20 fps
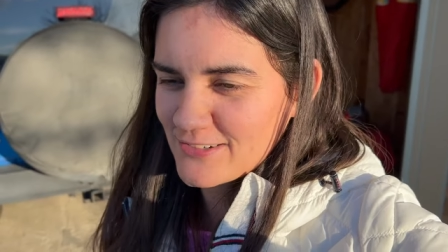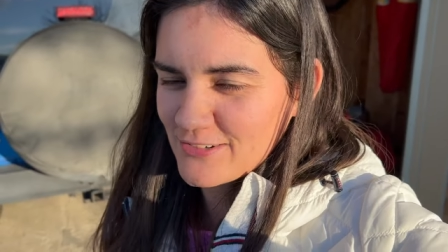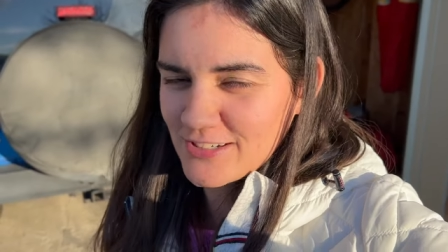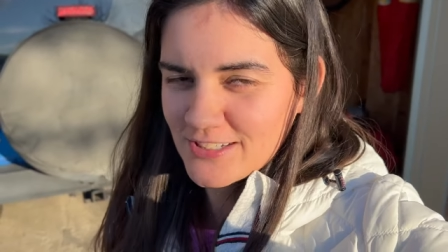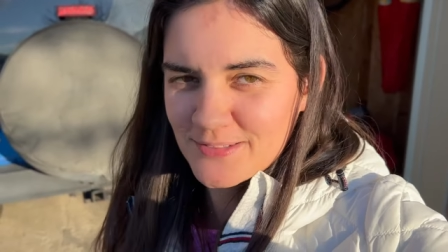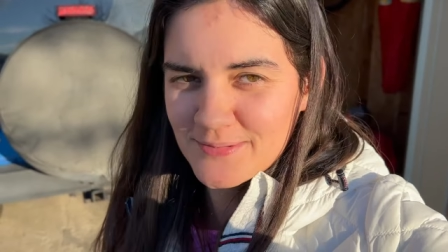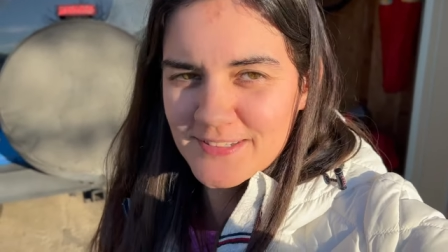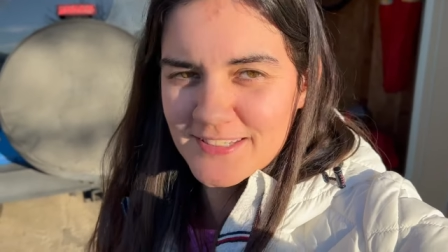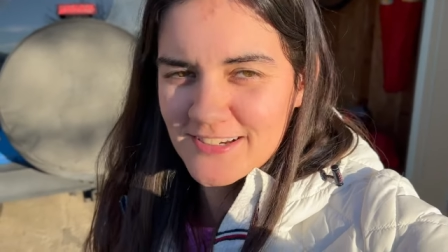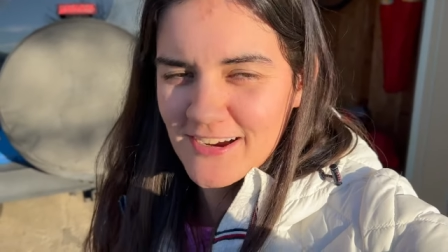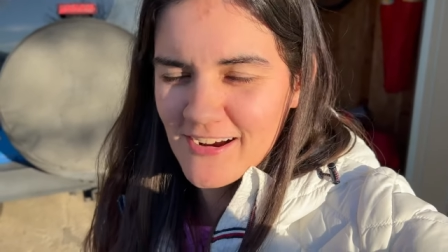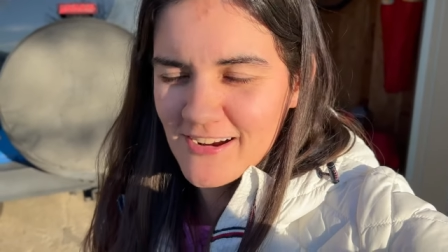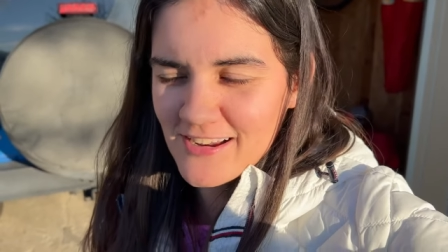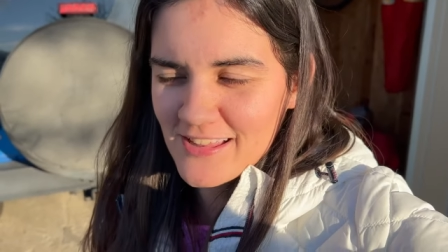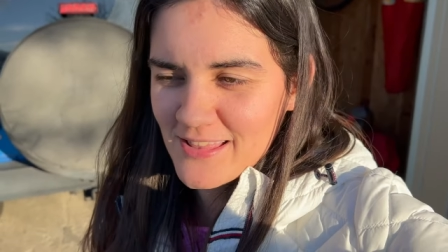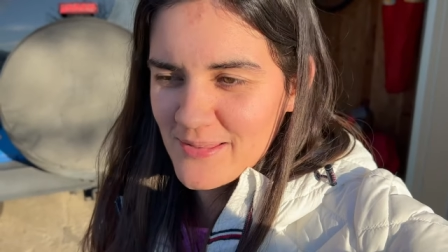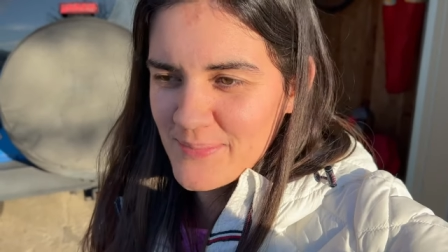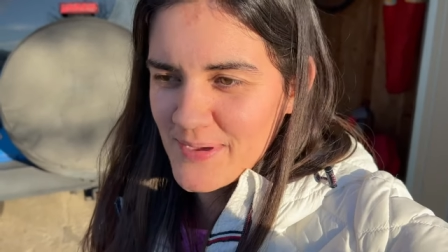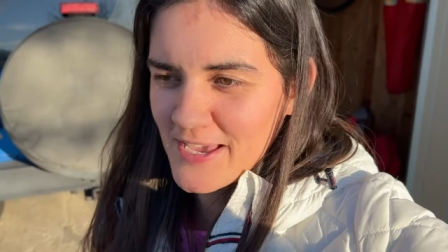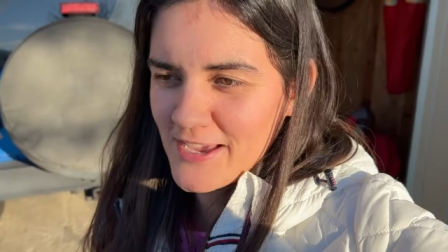Christmas card
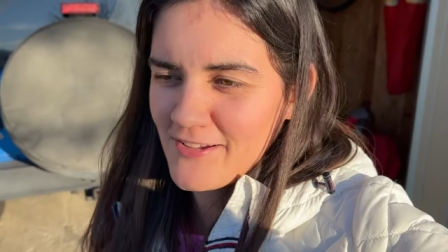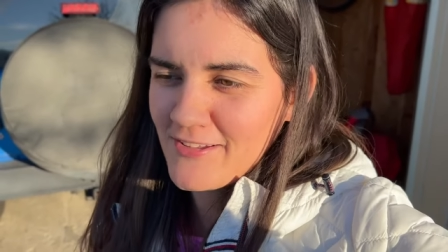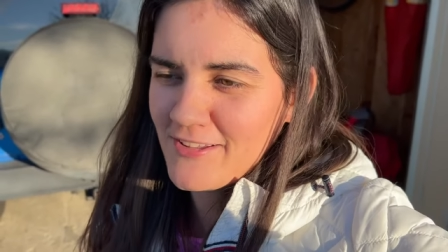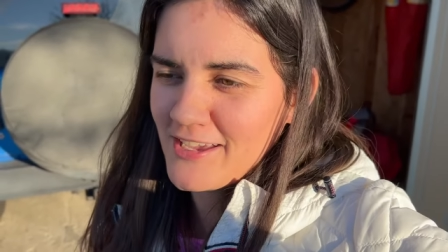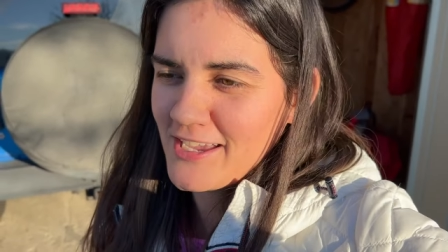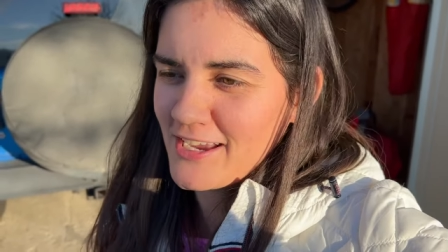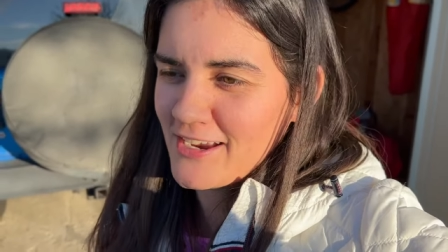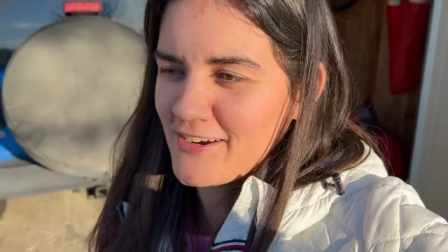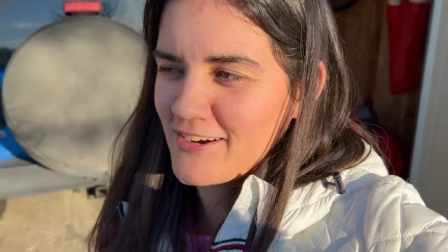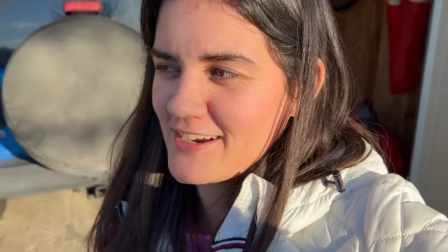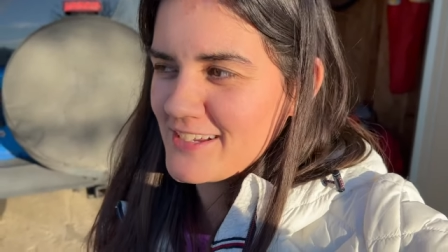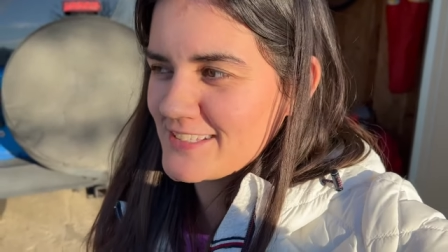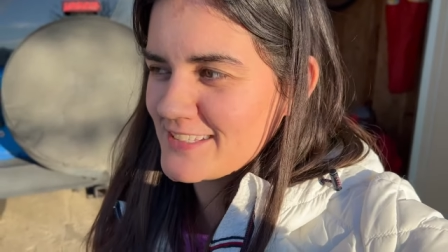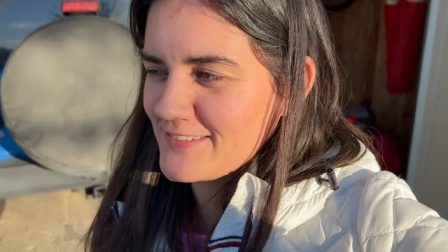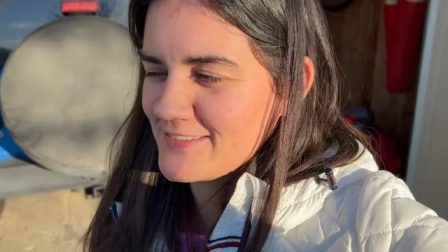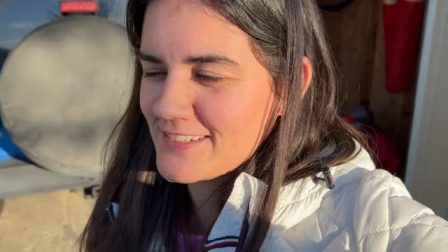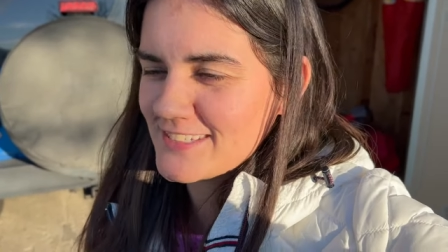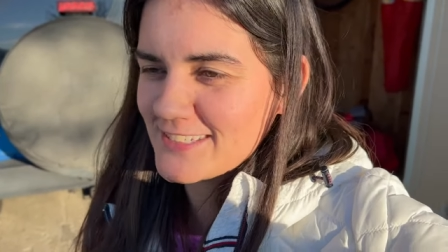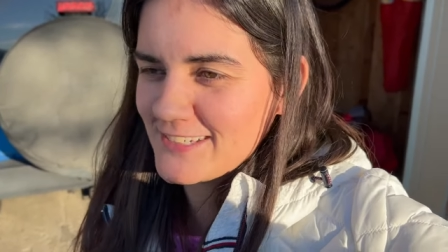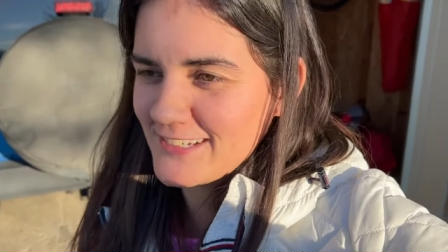in the mail and Greyson
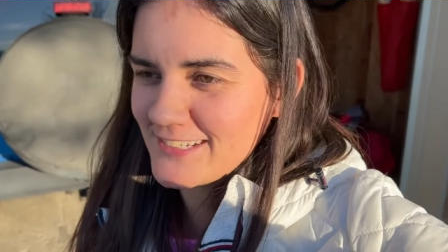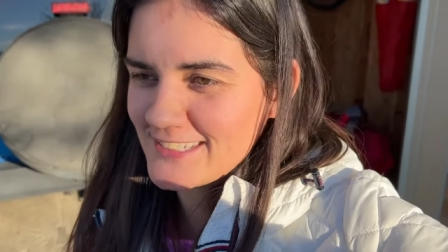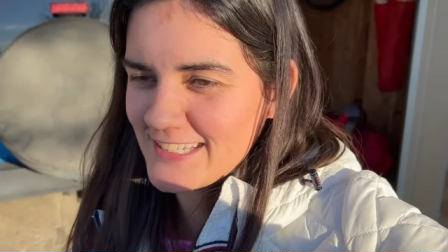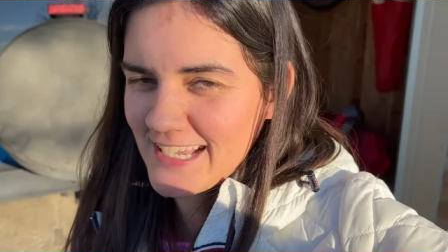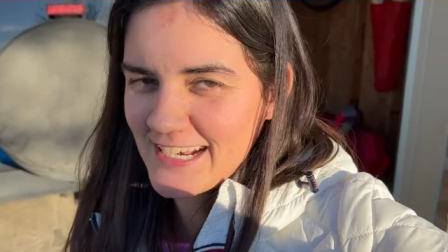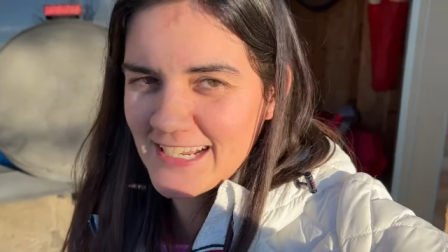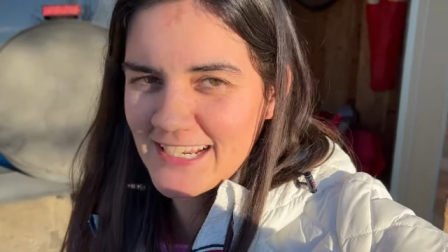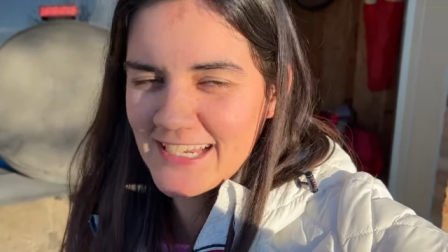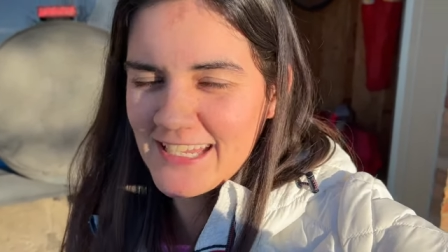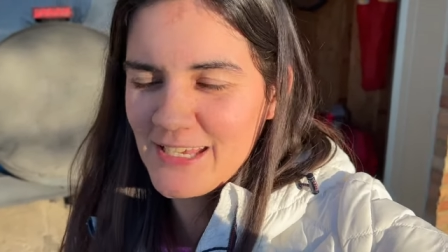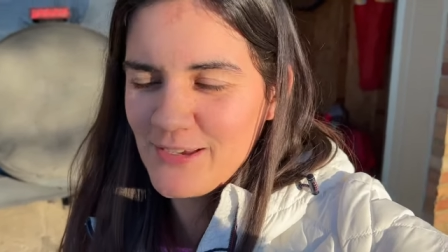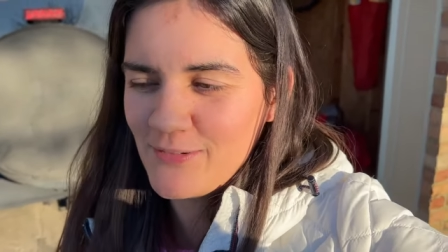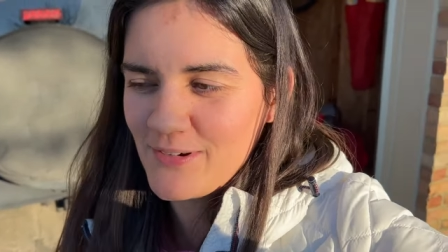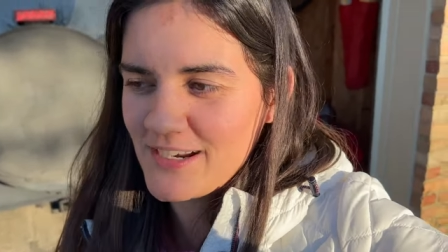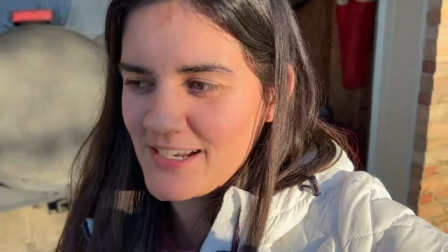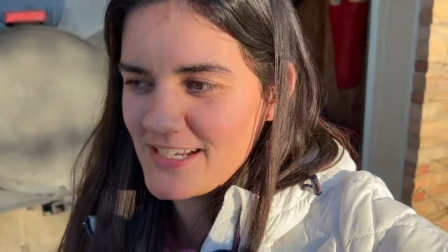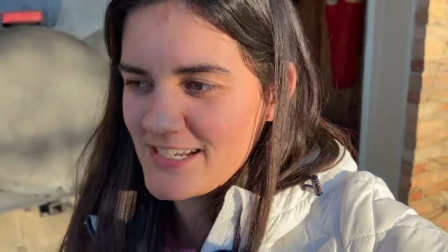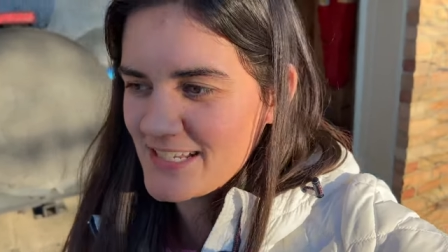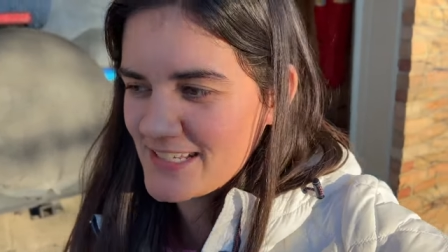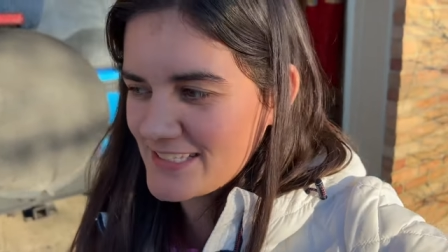was so excited he
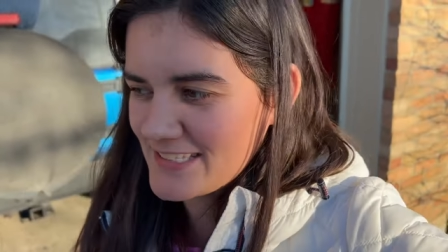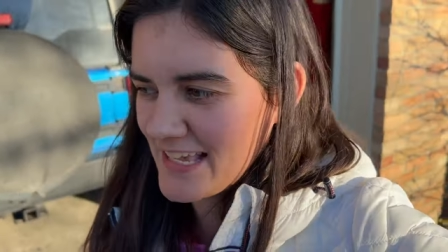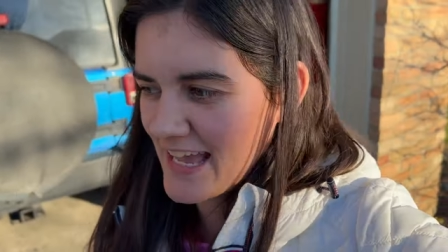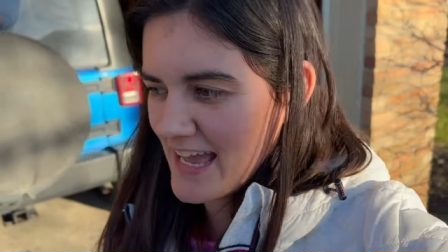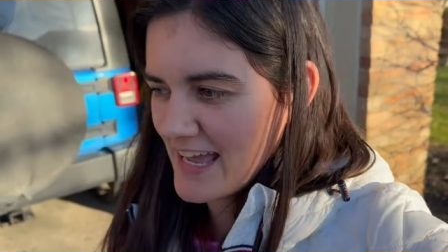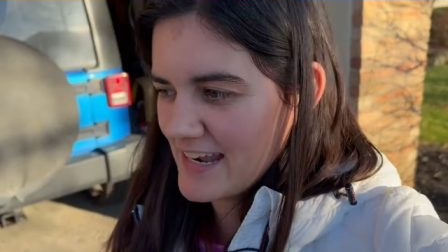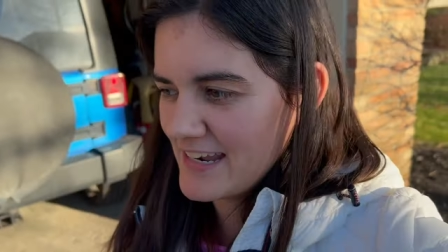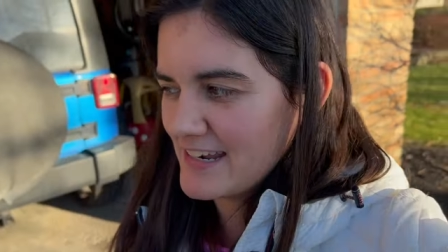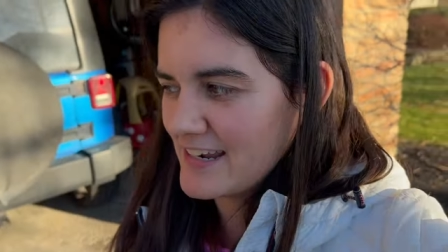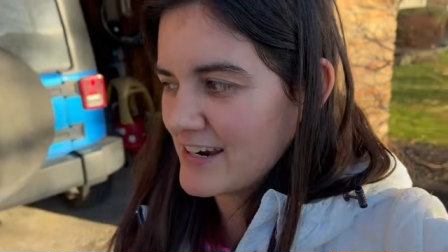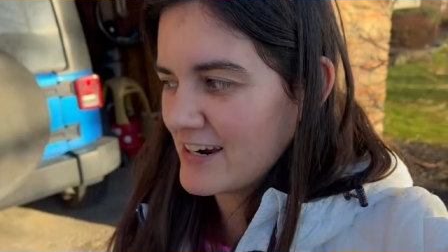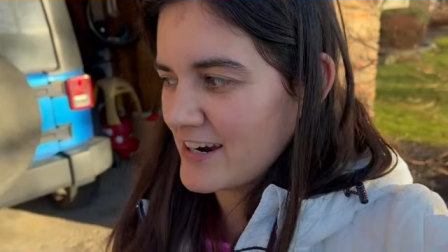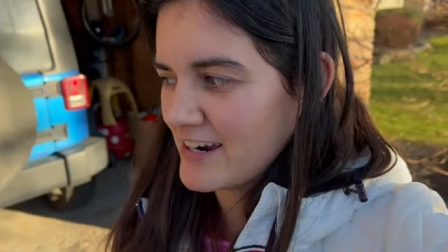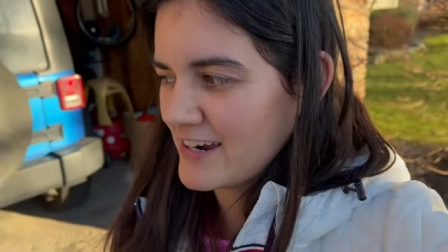wanted to send